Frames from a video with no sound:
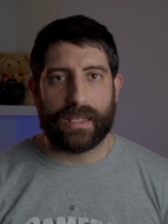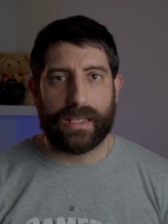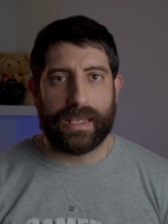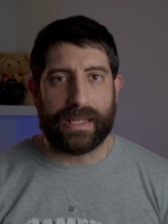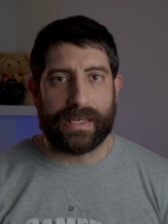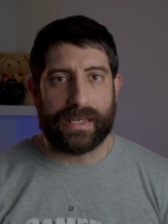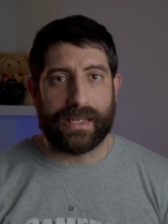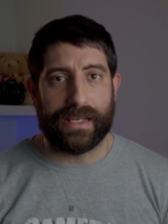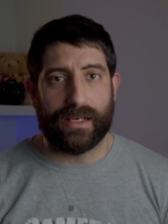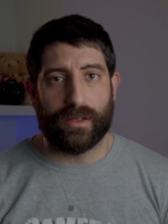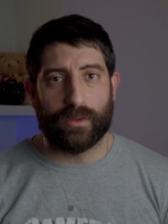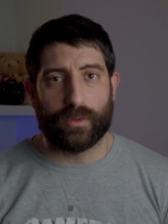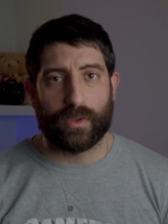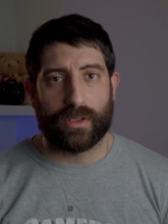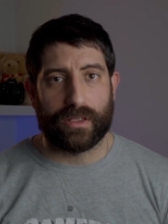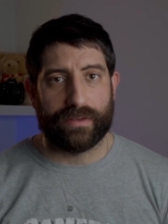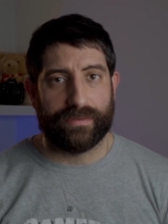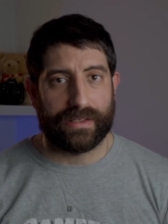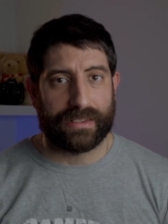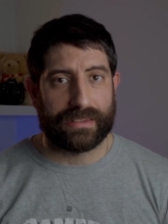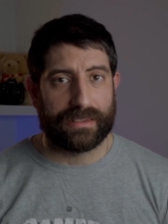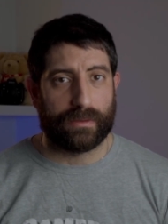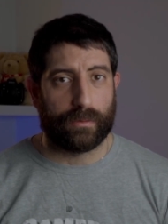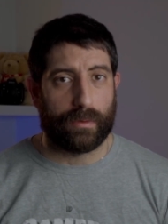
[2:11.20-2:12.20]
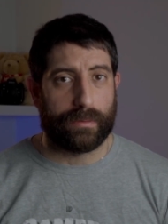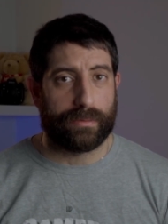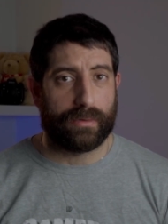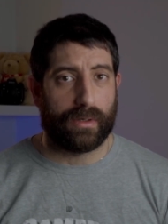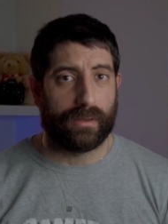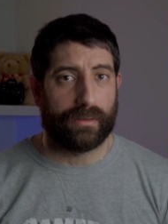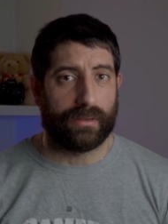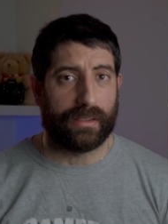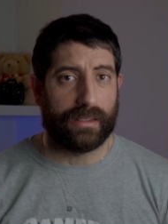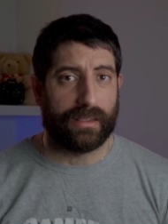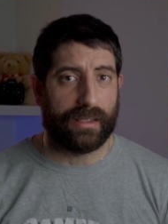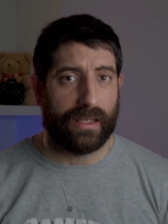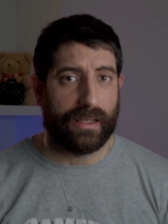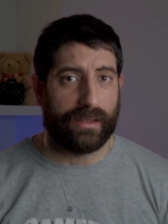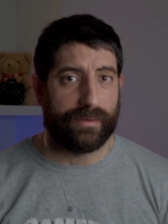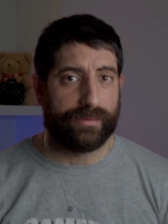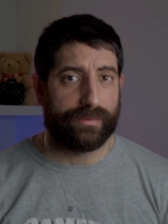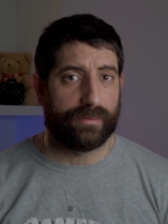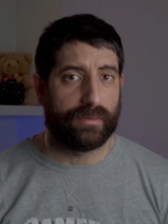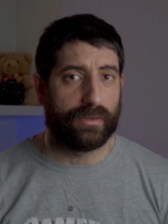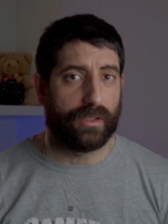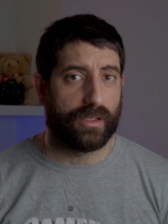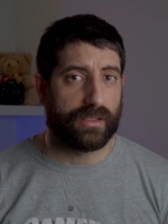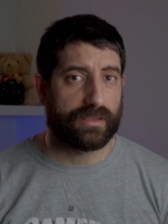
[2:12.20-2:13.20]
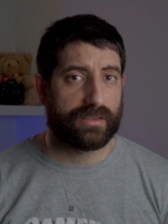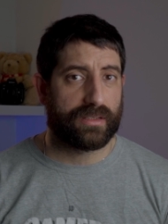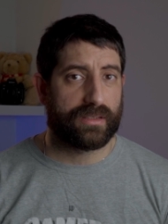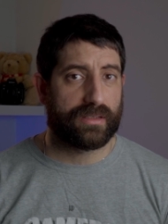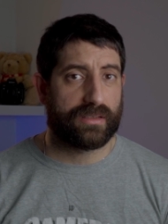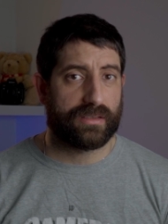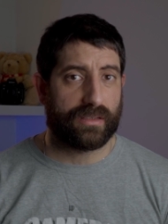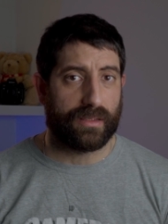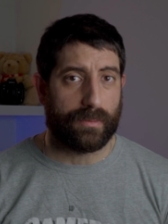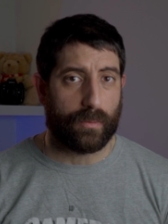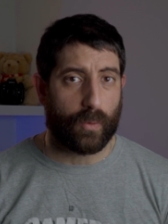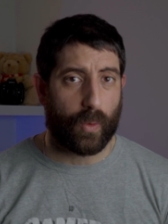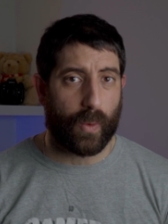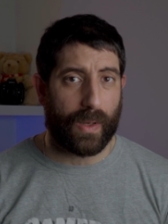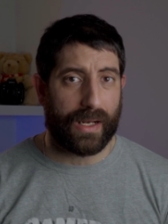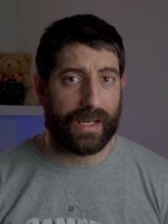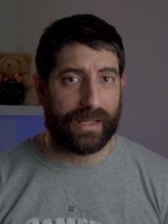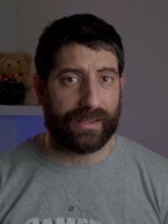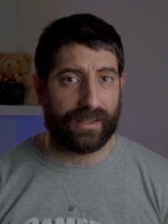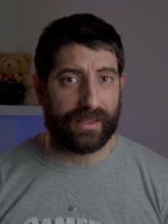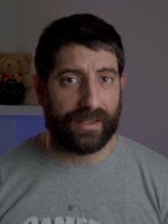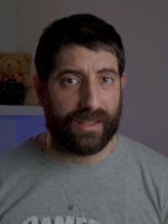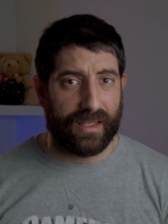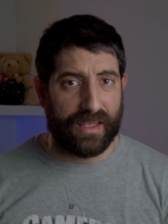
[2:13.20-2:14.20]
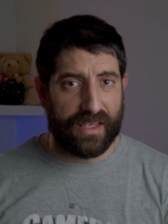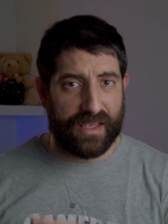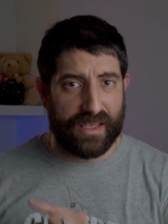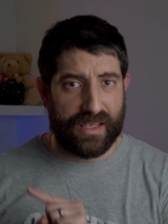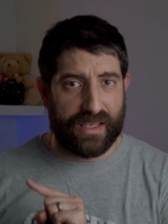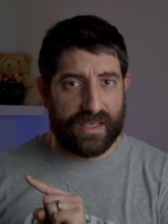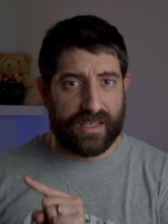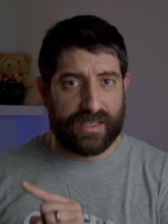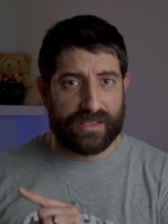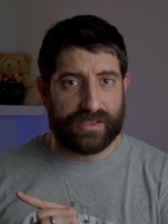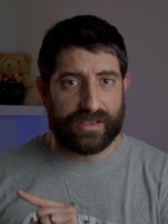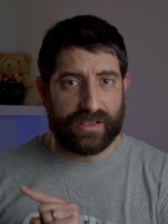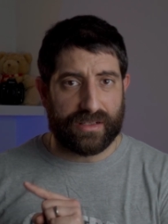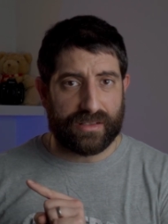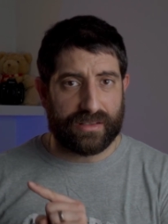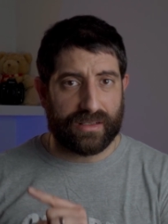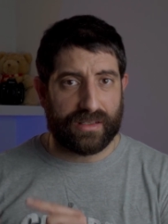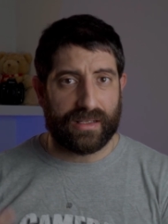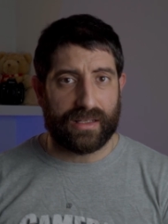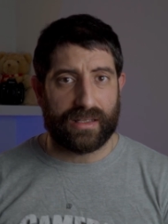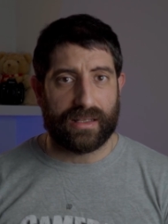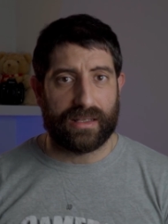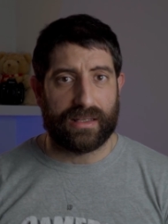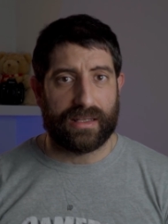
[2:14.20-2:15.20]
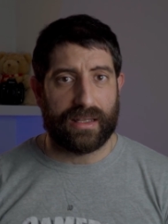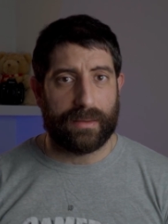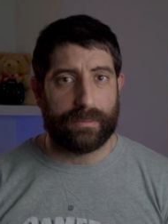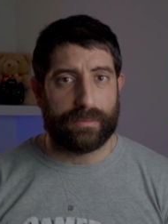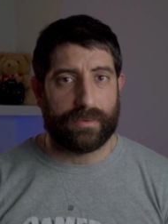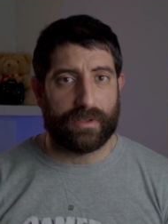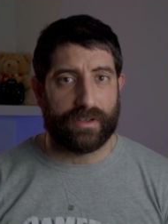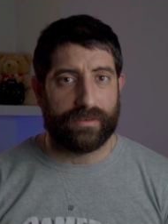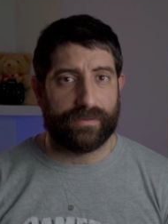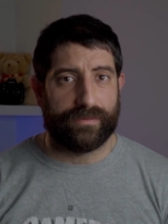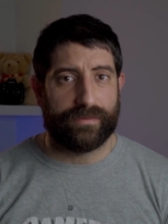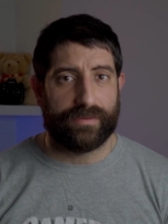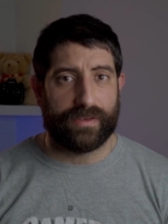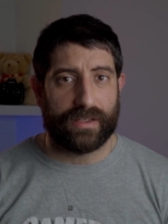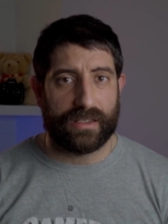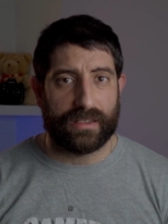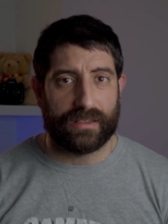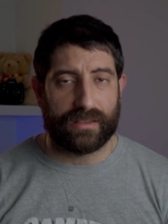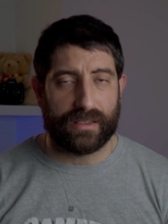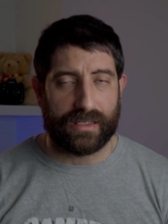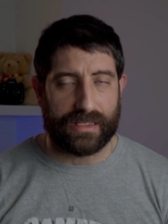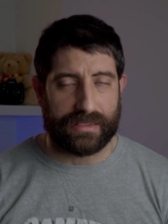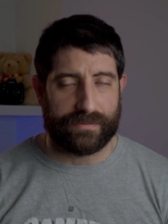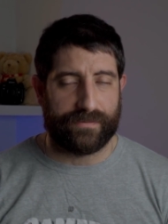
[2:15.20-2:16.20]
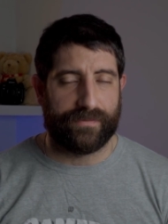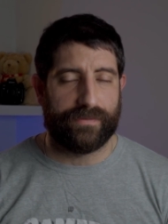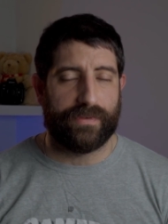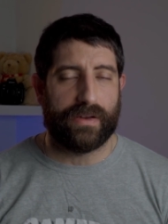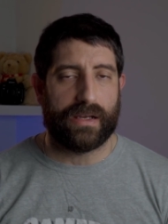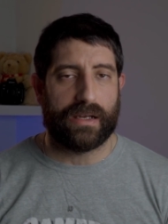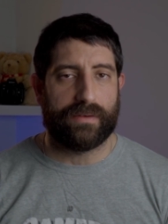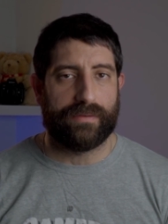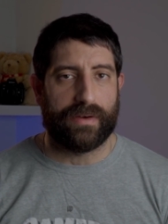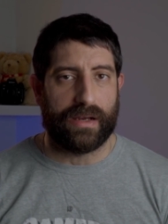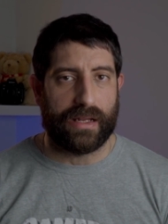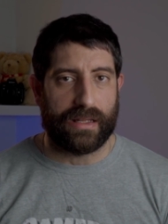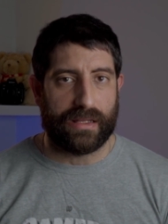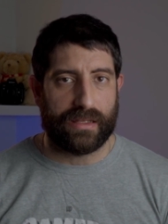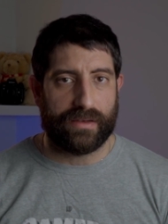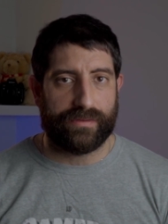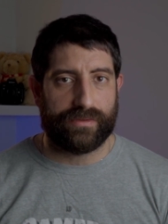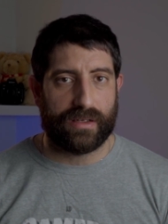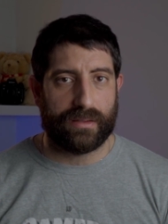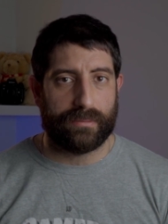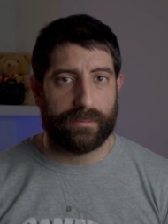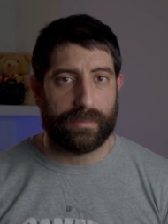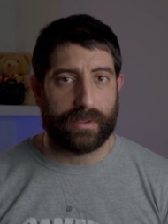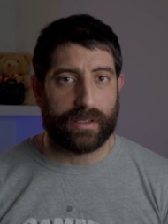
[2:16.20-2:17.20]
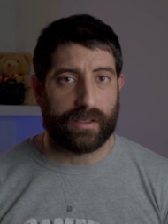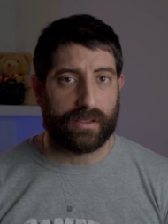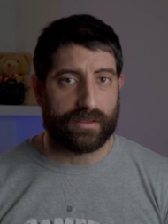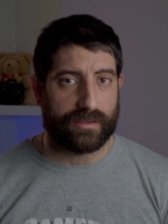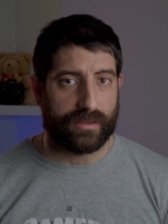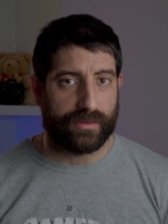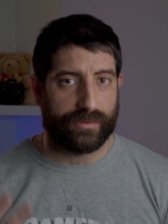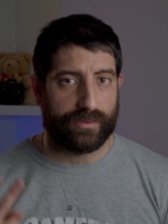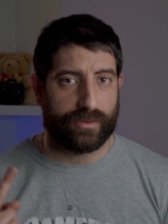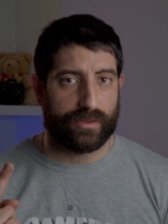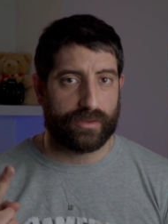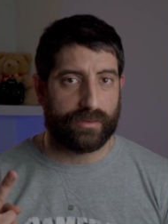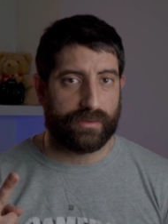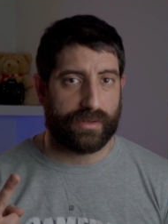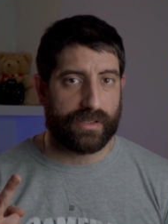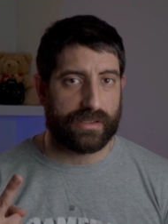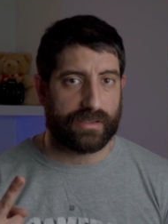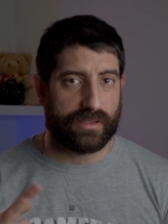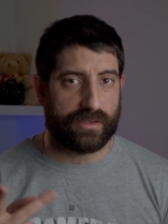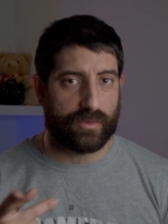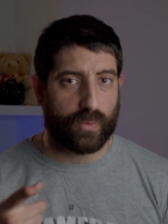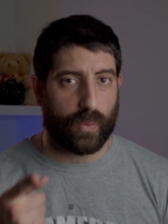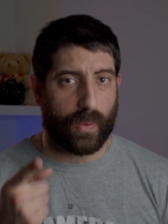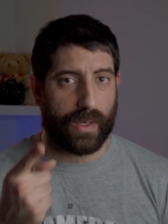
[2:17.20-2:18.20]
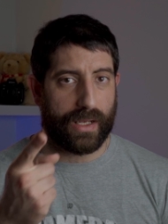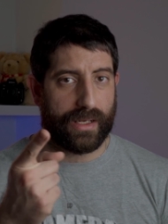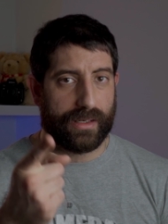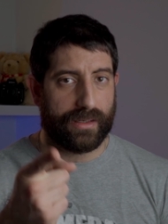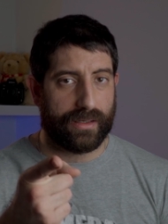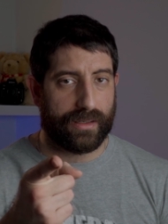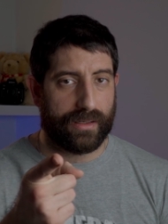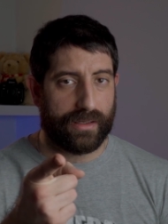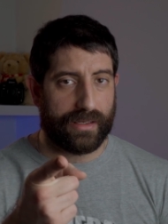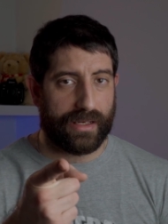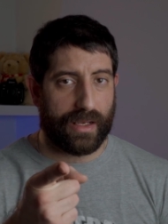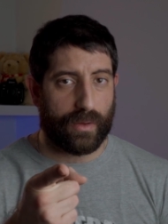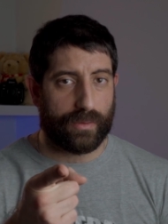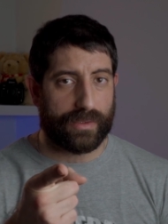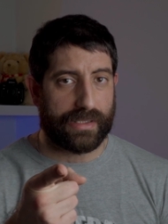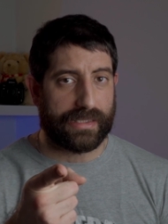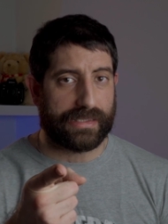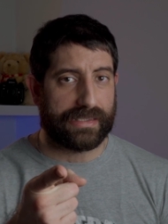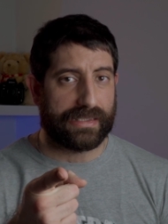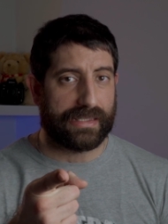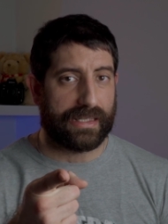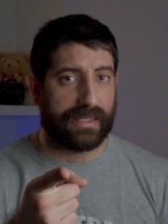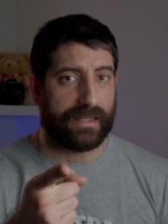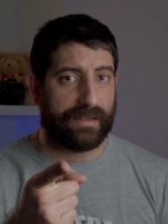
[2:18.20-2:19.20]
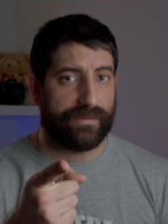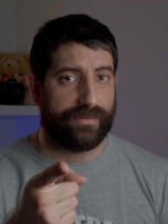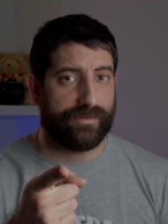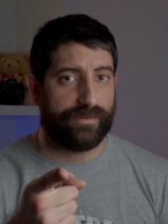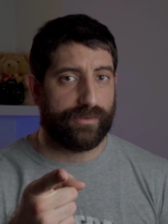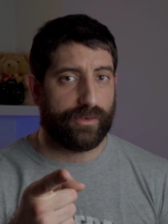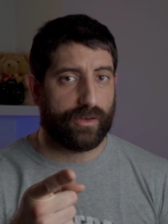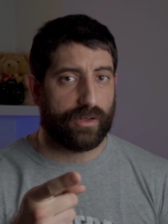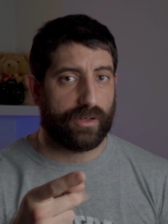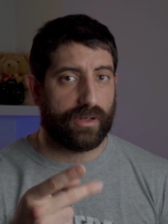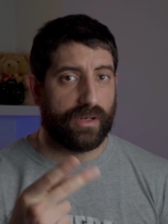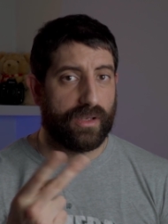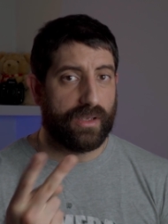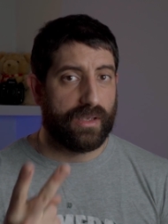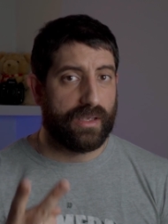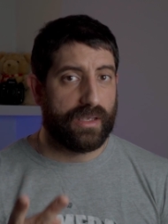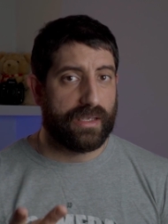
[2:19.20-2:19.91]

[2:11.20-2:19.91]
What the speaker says: And now to the fact that we probably have lost some quality, certainly the depth of field is very, very different because of two reasons. One, now this is at f4.